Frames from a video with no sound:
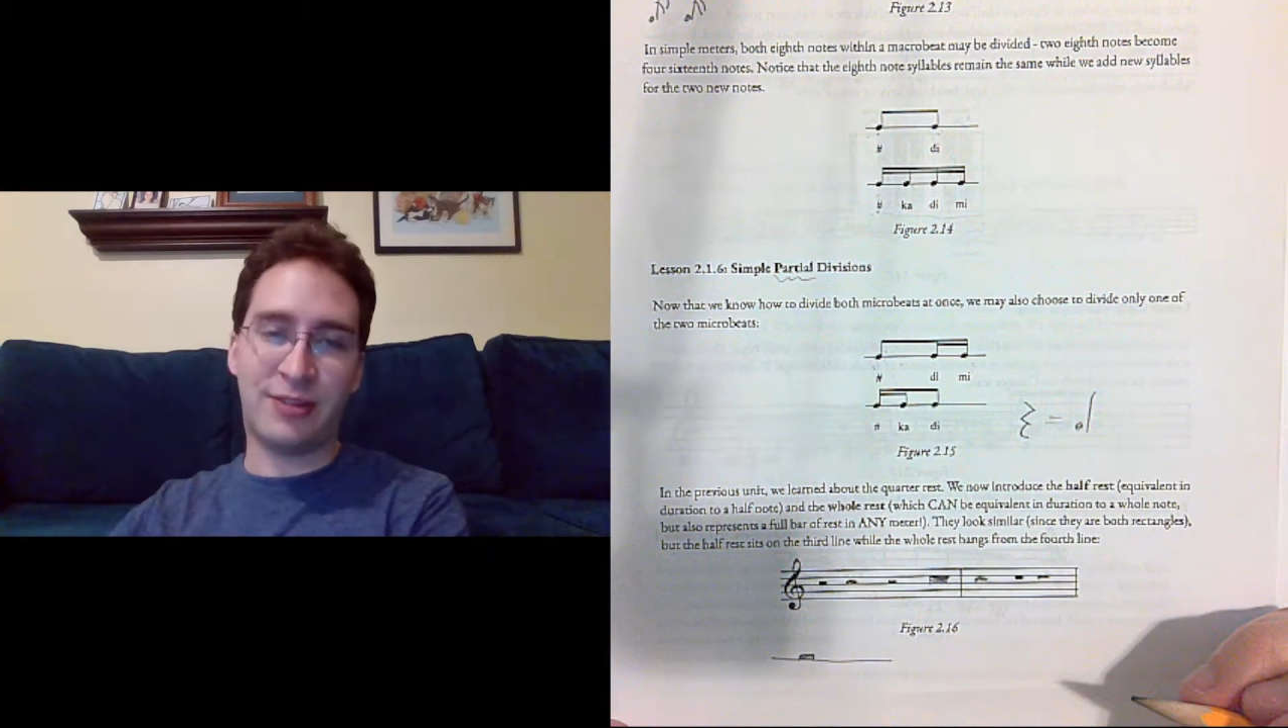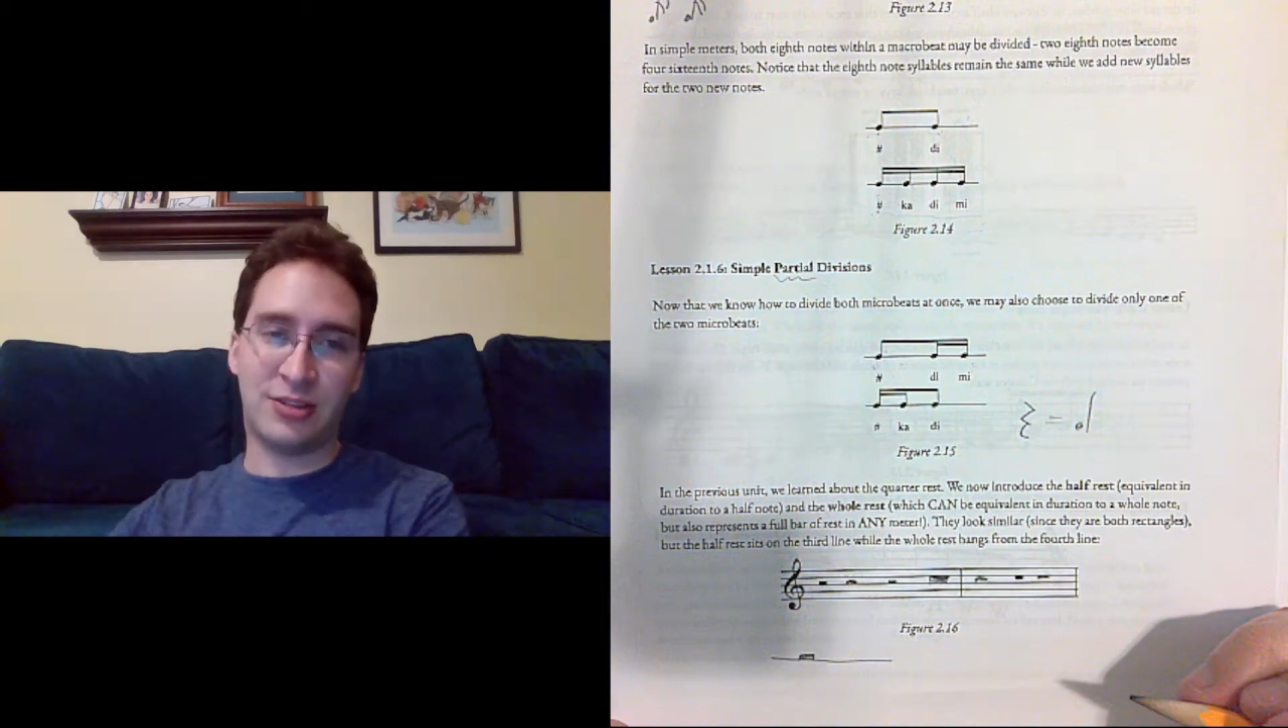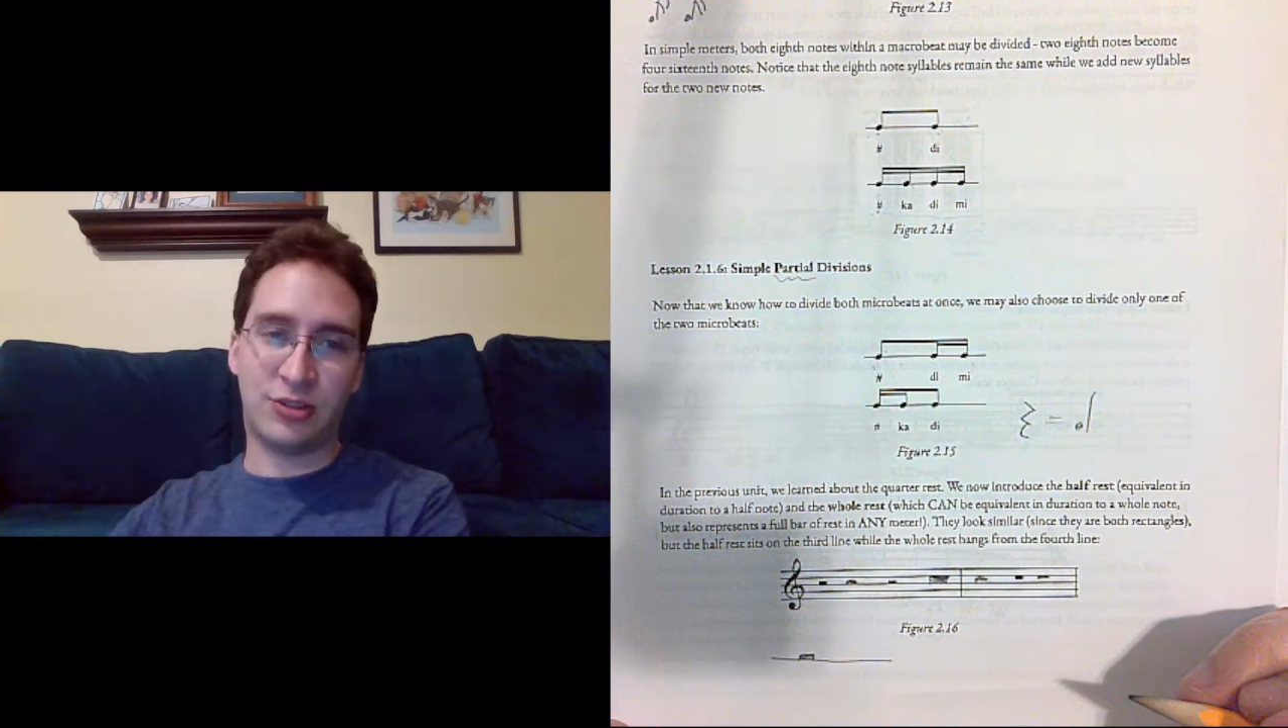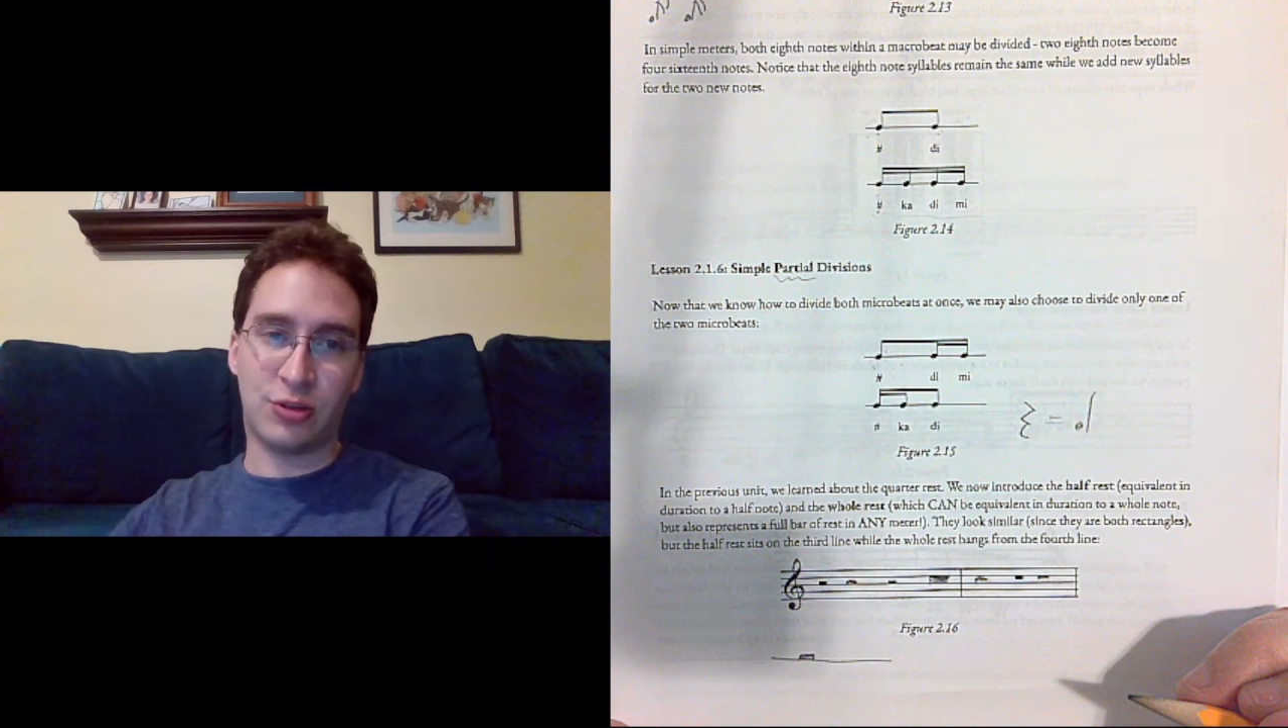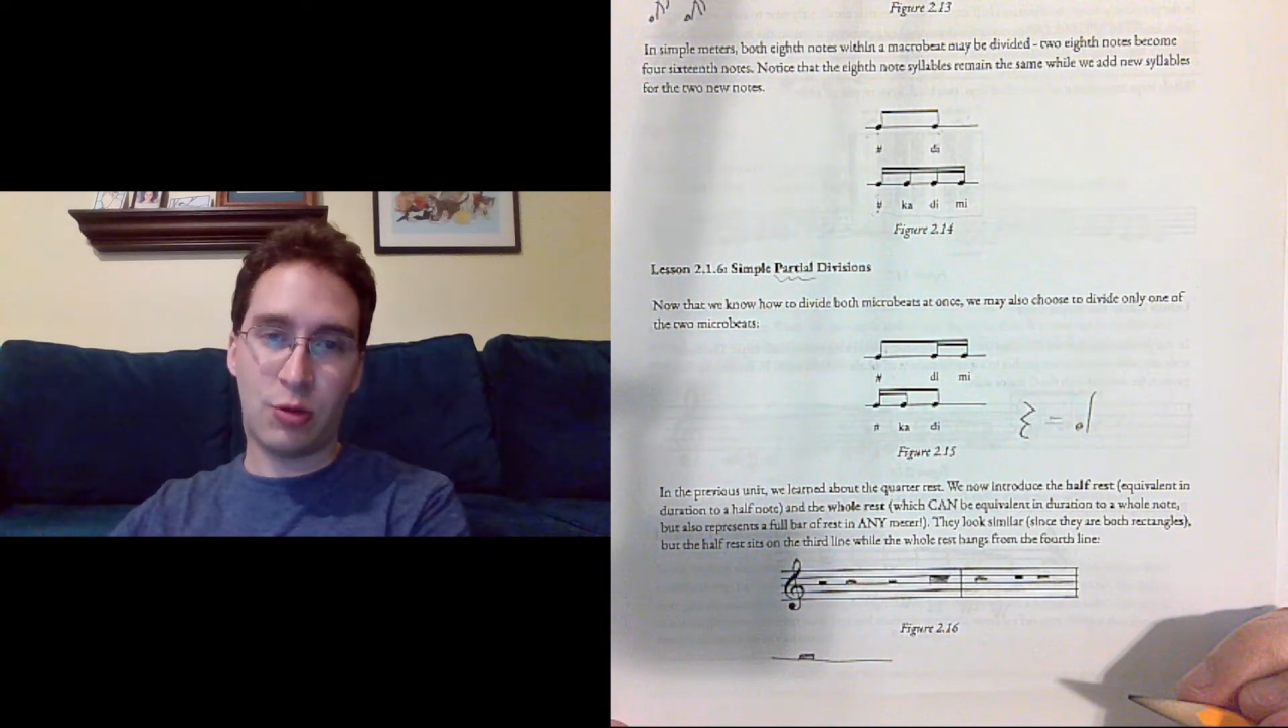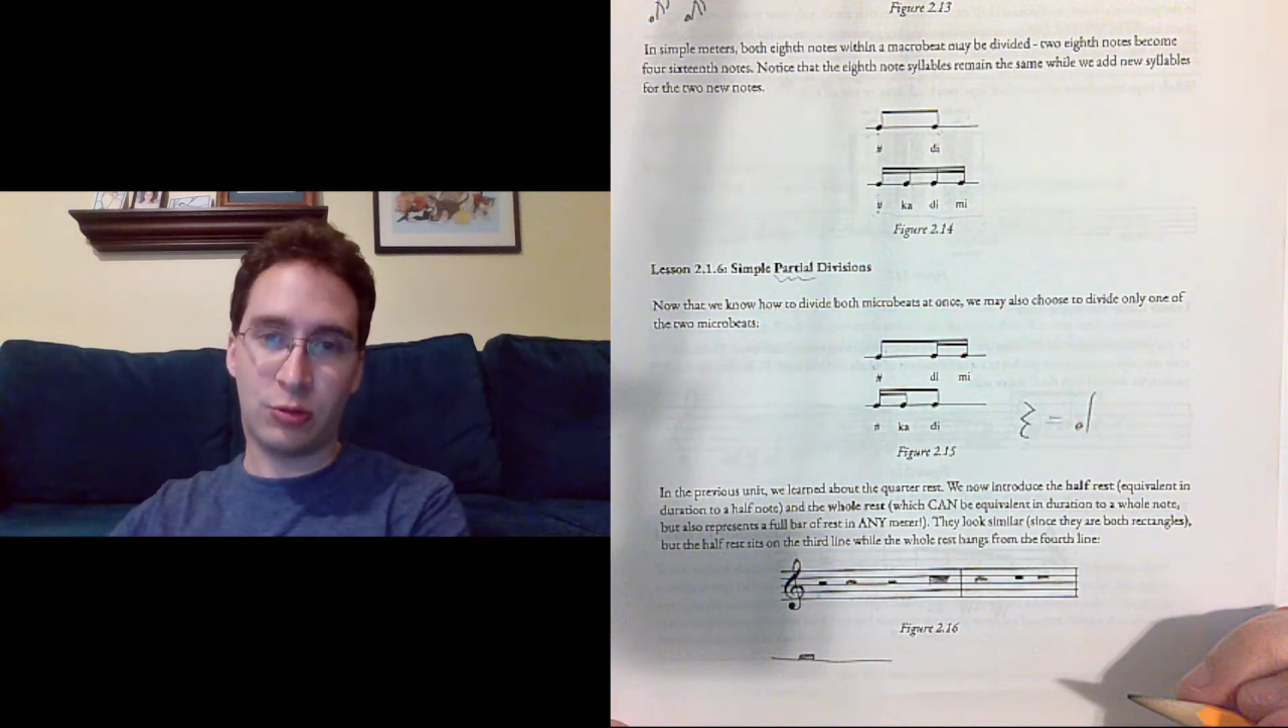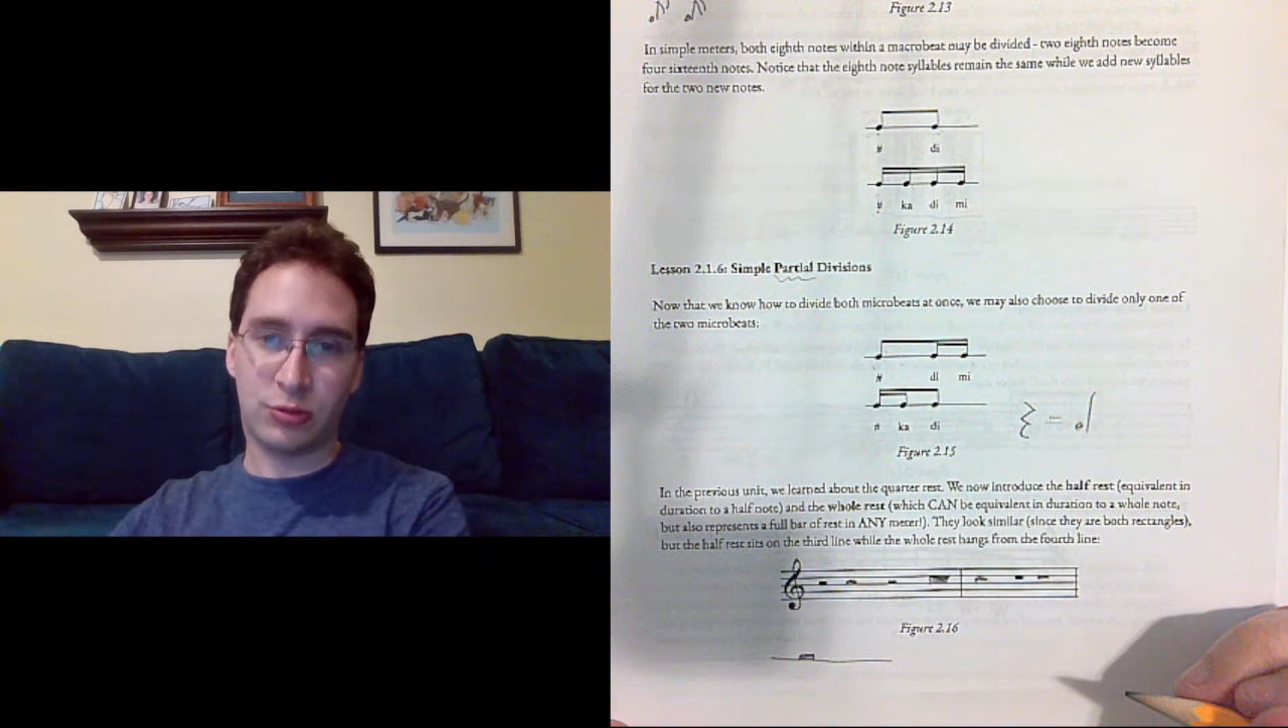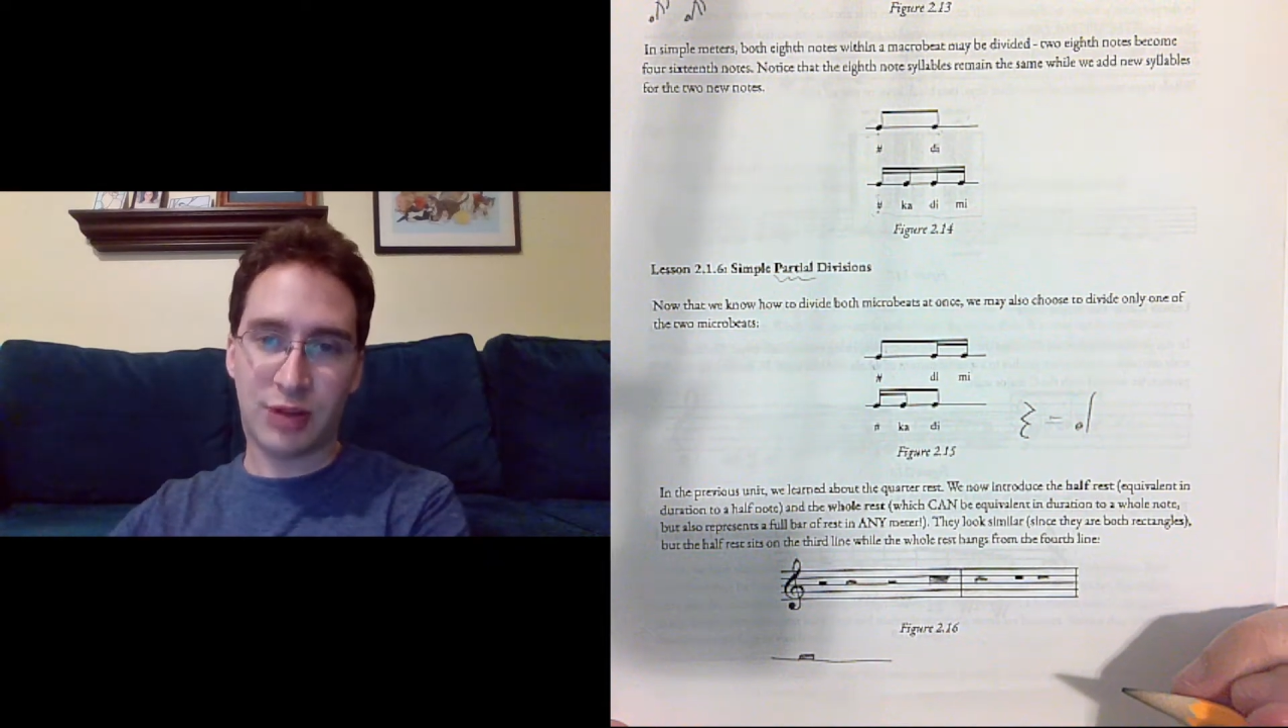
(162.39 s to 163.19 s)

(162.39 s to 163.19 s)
rest or a whole